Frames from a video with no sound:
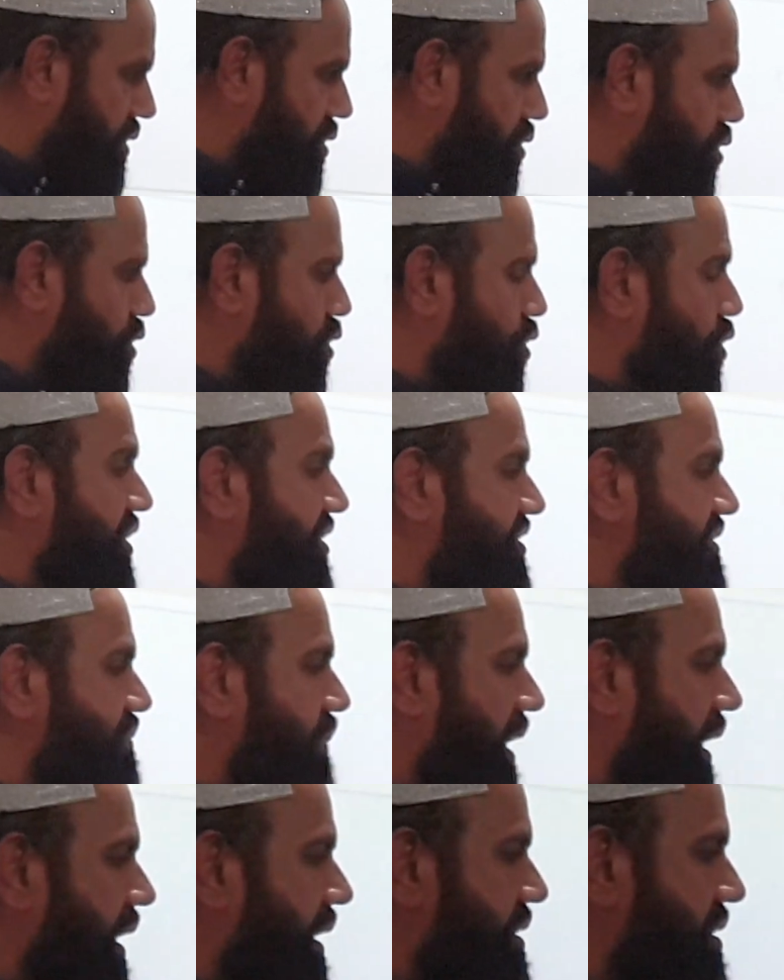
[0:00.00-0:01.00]
or
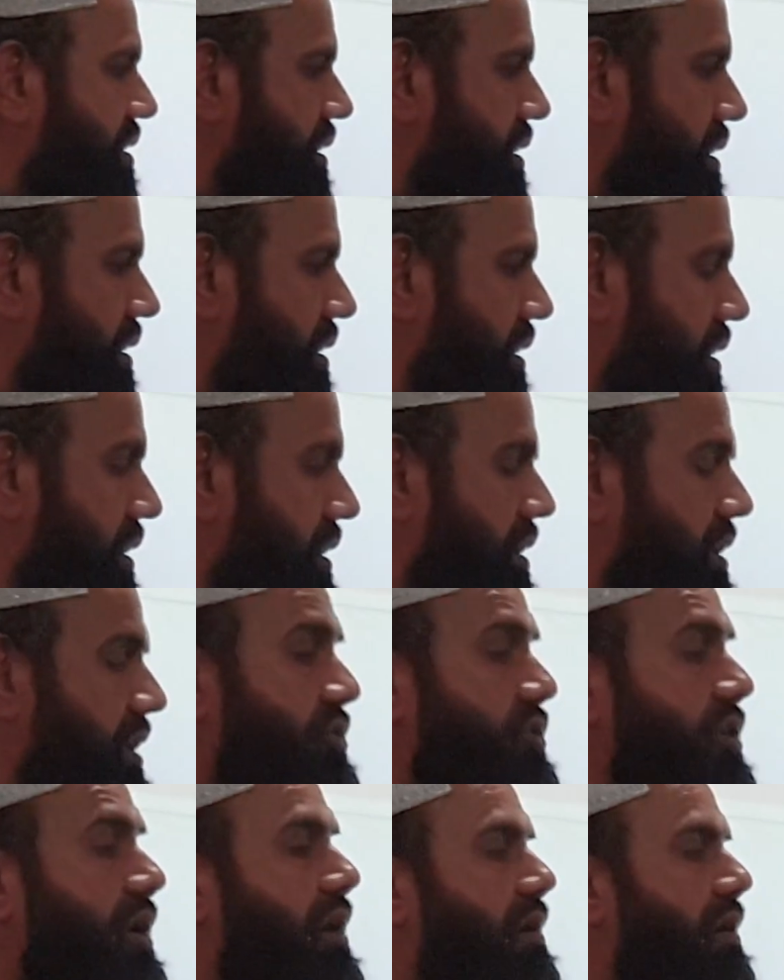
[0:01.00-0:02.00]
respect, is
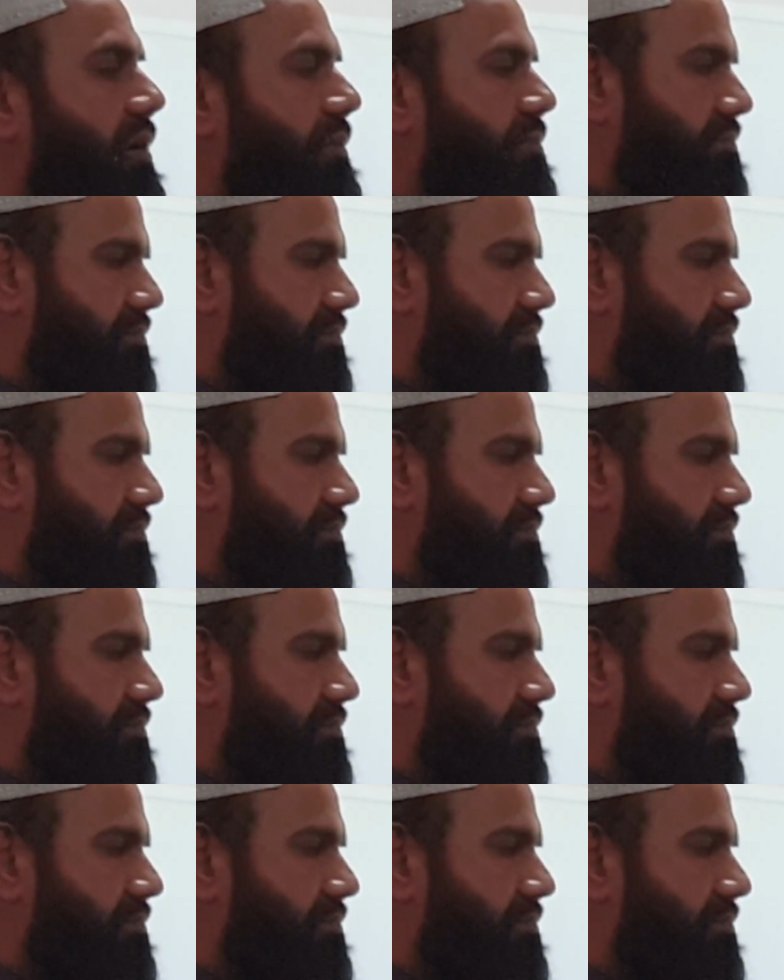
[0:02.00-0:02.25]
haram.